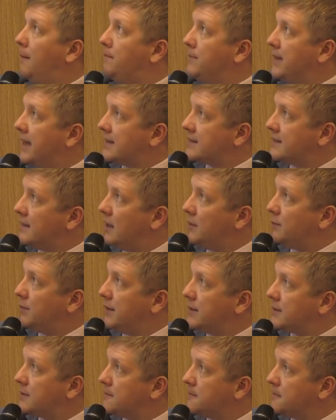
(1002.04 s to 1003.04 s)
Next slide,
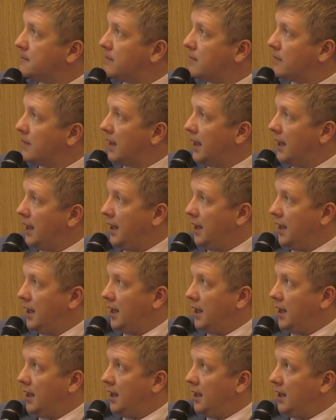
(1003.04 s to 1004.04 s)
please.
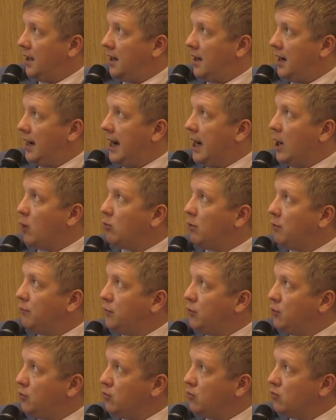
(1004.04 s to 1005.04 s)
Our
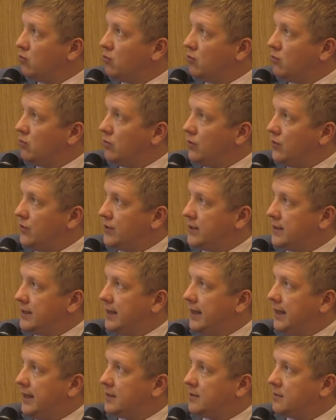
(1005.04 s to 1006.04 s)
view is
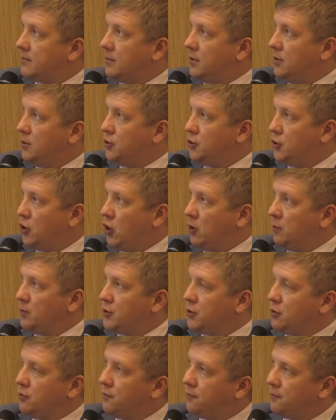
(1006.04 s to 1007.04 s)
that in
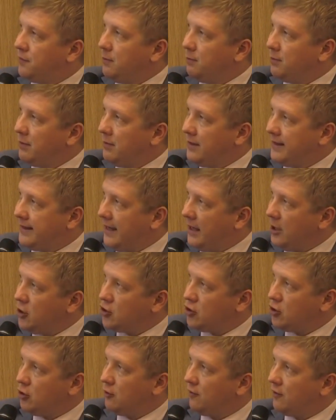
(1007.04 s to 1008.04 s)
terms of
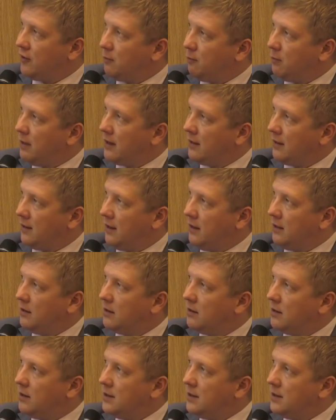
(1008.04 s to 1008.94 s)
implementation of unbundling,